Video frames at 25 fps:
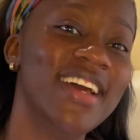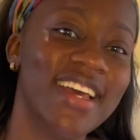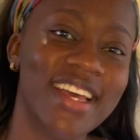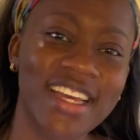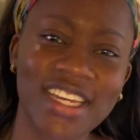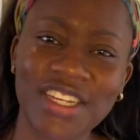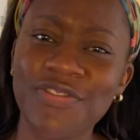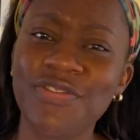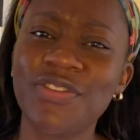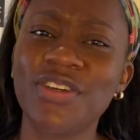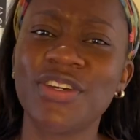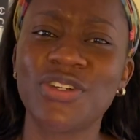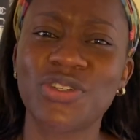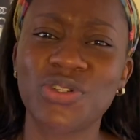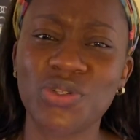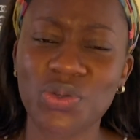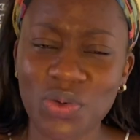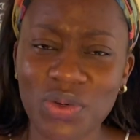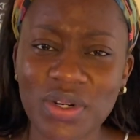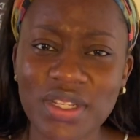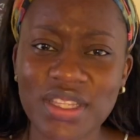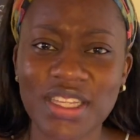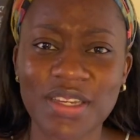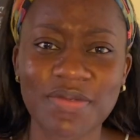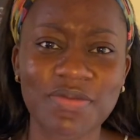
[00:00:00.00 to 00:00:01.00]
if you had
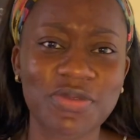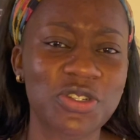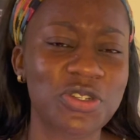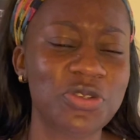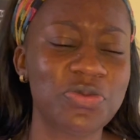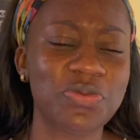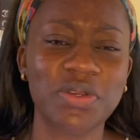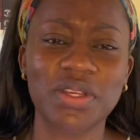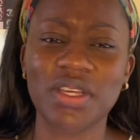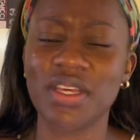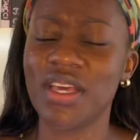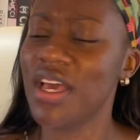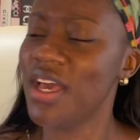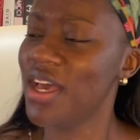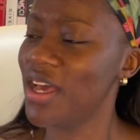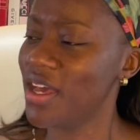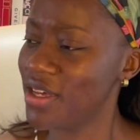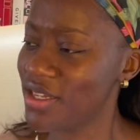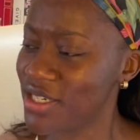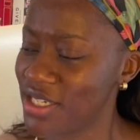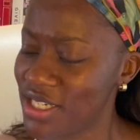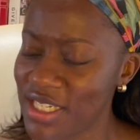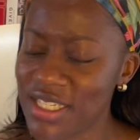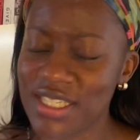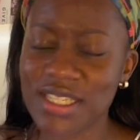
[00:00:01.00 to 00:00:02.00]
taught them to be
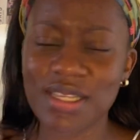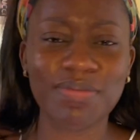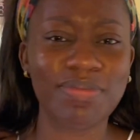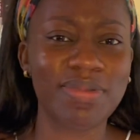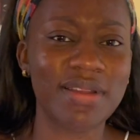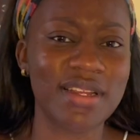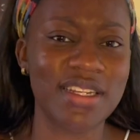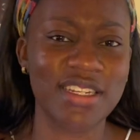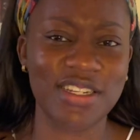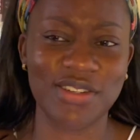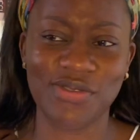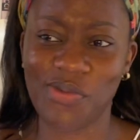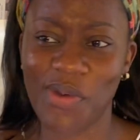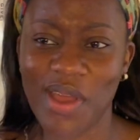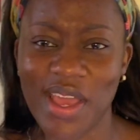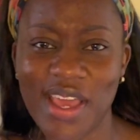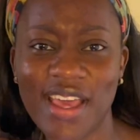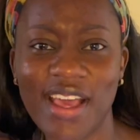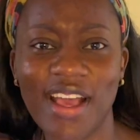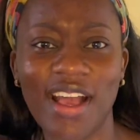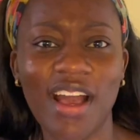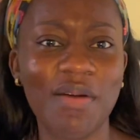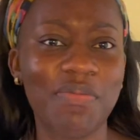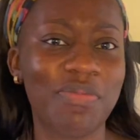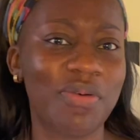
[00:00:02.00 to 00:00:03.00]
disciplined,
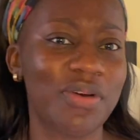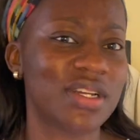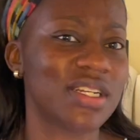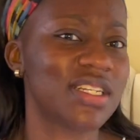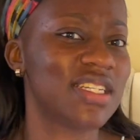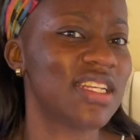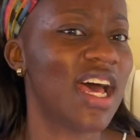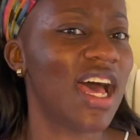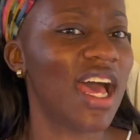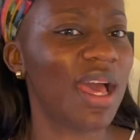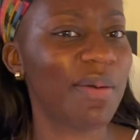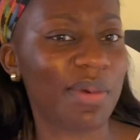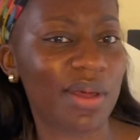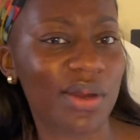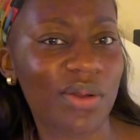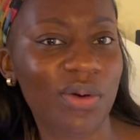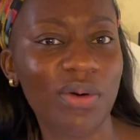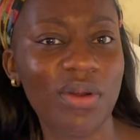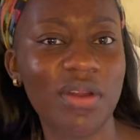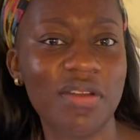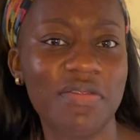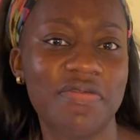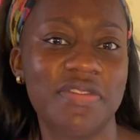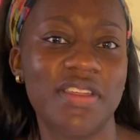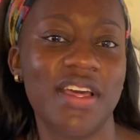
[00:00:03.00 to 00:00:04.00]
waking up on time and
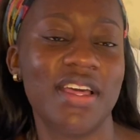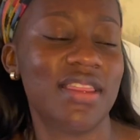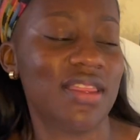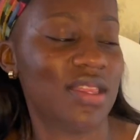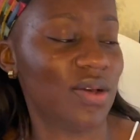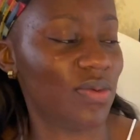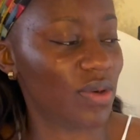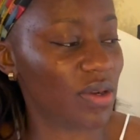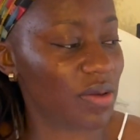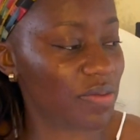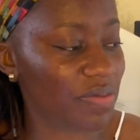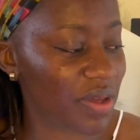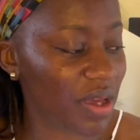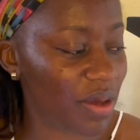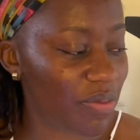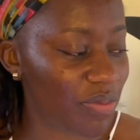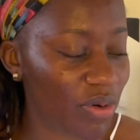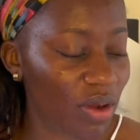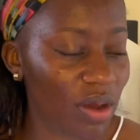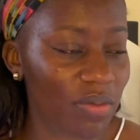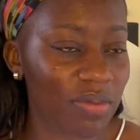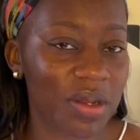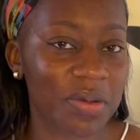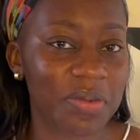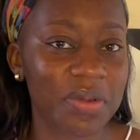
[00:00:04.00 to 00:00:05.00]
all of that, there wouldn't be a
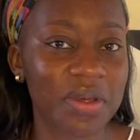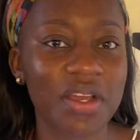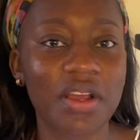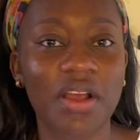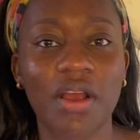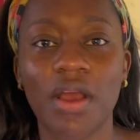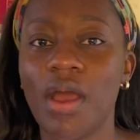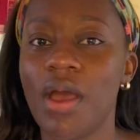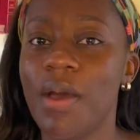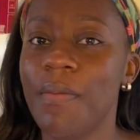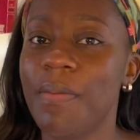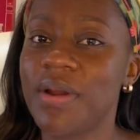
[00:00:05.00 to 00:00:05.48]
problem here.